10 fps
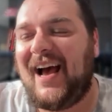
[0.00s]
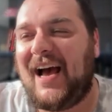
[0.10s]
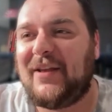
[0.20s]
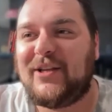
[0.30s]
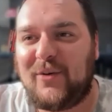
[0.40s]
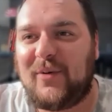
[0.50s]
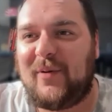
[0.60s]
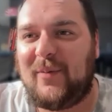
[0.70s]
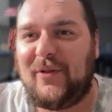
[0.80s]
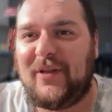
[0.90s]
I think so many
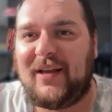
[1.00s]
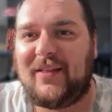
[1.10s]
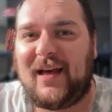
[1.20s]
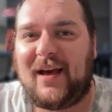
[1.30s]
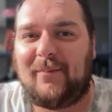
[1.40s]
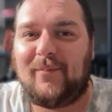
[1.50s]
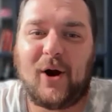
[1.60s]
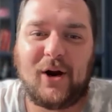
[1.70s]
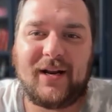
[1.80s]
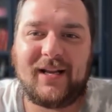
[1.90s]
people think that
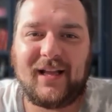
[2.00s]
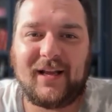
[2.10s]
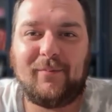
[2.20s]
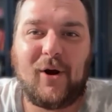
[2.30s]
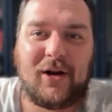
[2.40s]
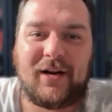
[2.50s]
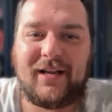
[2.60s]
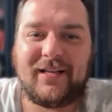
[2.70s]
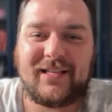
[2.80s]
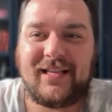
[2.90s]
marketing is